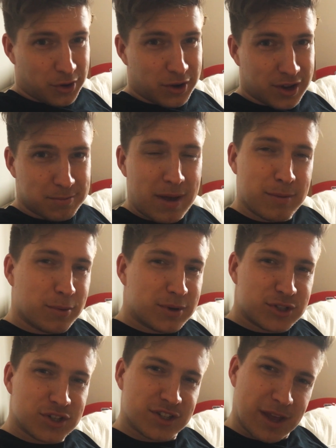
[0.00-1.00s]
going. Maybe
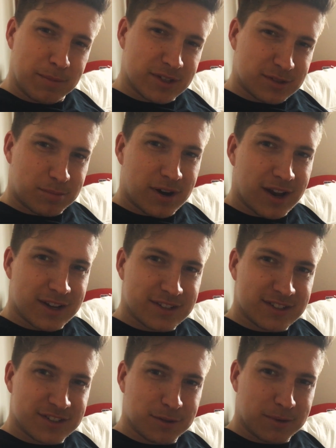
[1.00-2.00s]
we should just keep it a
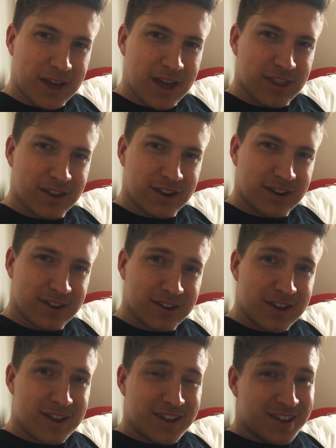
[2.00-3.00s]
surprise until we get there.
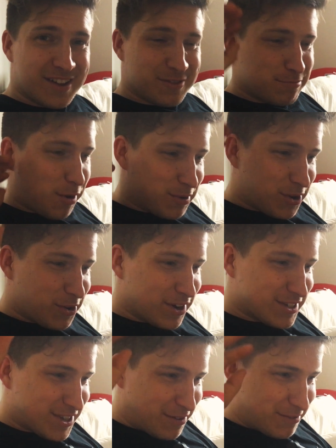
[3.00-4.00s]
But we're
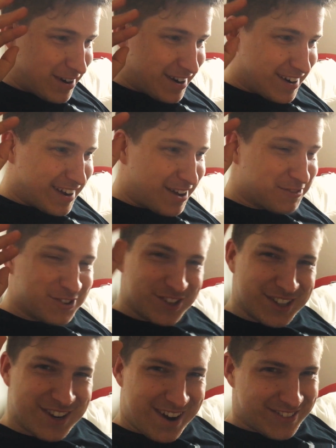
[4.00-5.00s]
going somewhere, and we're
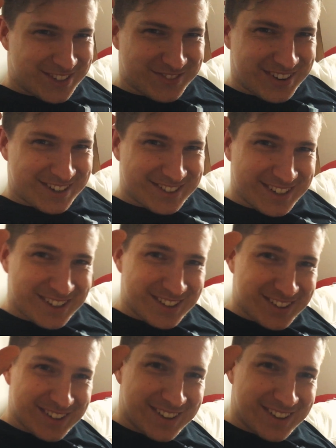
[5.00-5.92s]
really nervous about it,